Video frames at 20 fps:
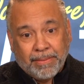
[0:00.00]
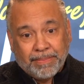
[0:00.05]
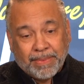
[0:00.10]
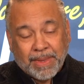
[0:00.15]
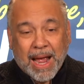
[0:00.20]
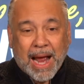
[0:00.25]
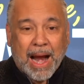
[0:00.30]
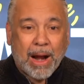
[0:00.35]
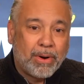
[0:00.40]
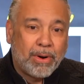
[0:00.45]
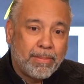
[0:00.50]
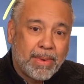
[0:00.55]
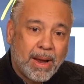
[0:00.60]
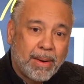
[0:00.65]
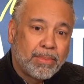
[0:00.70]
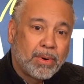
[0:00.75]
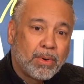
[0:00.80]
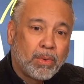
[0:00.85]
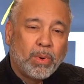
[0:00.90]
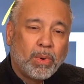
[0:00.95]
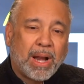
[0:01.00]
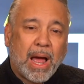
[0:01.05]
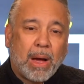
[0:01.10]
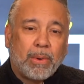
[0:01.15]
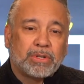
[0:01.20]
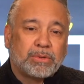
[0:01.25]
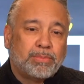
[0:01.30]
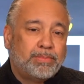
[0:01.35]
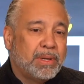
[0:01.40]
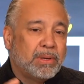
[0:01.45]
I remember when I
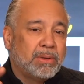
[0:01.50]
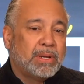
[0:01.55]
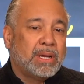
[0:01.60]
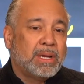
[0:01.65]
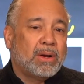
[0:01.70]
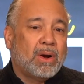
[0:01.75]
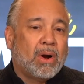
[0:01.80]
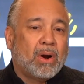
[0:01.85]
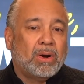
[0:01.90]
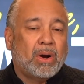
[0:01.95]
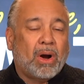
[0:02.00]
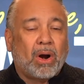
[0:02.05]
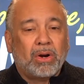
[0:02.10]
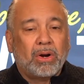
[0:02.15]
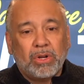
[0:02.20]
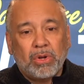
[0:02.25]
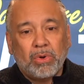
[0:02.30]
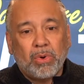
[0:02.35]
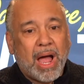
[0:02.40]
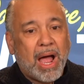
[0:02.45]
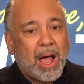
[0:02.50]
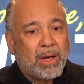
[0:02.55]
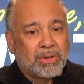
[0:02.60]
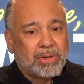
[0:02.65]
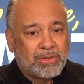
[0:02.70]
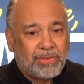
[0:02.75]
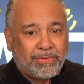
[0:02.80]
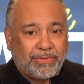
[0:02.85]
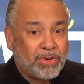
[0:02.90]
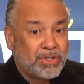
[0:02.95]
was building our new
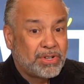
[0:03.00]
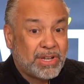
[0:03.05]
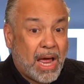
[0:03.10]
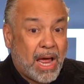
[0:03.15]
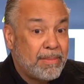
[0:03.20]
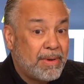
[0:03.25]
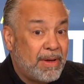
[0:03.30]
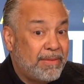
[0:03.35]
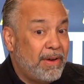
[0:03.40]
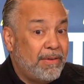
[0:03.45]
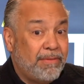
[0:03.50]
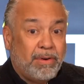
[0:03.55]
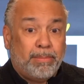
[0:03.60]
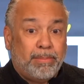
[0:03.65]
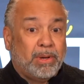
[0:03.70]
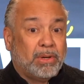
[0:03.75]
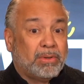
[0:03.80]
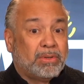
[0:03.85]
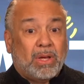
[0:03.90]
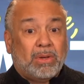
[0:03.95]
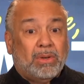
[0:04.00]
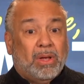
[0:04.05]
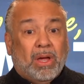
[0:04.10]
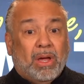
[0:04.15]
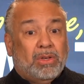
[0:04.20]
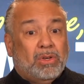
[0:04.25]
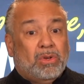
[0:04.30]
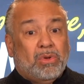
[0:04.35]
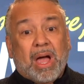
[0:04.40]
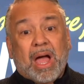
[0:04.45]
house, first time I've ever built a
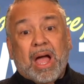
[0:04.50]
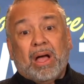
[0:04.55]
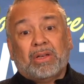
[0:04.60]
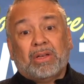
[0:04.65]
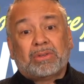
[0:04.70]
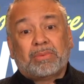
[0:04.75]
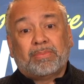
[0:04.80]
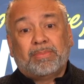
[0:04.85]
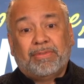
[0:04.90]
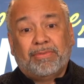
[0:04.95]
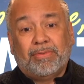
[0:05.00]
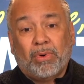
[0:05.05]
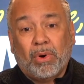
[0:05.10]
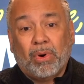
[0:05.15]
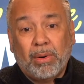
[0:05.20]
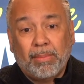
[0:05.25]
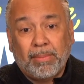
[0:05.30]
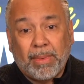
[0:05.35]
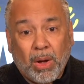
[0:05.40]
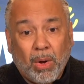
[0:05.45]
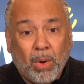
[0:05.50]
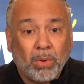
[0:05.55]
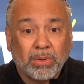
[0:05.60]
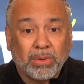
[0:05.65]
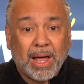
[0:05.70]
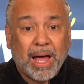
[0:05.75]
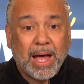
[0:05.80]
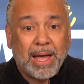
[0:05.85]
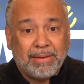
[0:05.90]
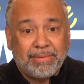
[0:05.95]
new house before in my whole
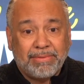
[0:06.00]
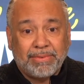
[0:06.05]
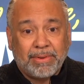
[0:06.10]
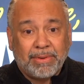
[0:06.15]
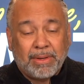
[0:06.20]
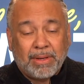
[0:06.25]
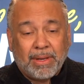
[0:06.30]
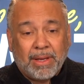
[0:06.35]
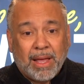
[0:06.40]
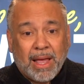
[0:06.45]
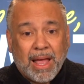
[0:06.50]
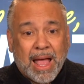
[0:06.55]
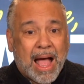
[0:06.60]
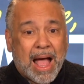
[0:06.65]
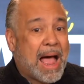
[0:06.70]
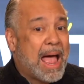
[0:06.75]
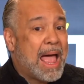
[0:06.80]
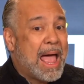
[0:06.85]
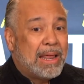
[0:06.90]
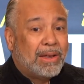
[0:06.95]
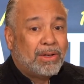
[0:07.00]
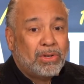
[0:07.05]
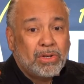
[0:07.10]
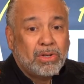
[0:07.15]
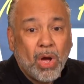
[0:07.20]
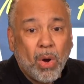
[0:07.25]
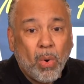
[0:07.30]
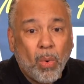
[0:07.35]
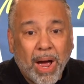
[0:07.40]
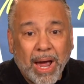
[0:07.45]
life, I had
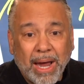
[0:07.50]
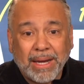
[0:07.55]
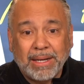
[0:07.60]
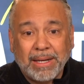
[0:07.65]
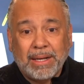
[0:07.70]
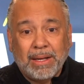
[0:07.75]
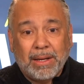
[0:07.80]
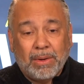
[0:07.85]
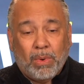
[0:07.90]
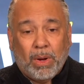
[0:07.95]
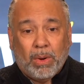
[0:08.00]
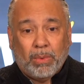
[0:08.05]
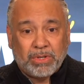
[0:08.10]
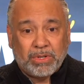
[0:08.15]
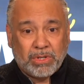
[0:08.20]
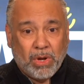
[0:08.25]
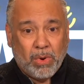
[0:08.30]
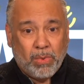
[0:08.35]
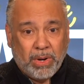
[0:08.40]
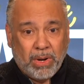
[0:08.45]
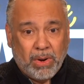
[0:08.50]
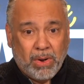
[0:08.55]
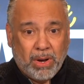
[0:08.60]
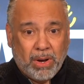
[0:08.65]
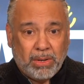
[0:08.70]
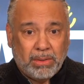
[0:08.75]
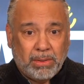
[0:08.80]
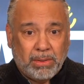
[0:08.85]
no idea what was going on.